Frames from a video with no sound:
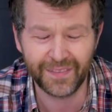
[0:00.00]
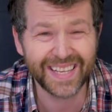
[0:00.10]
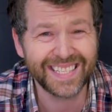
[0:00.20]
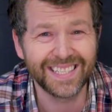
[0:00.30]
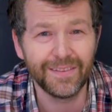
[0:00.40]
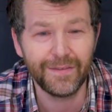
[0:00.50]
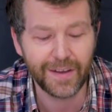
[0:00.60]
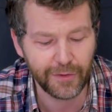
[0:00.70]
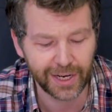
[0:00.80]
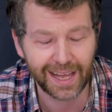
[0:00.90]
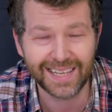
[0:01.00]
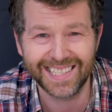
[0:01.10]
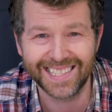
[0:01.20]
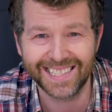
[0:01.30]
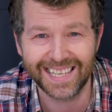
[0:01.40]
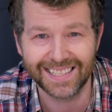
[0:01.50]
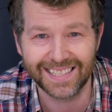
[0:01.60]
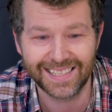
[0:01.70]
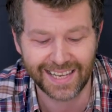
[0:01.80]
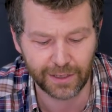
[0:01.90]
This is the very latest
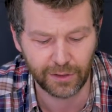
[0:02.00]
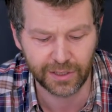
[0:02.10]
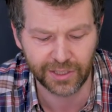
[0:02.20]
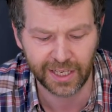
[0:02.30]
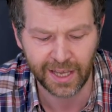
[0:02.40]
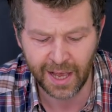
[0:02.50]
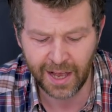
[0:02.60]
sensor technology.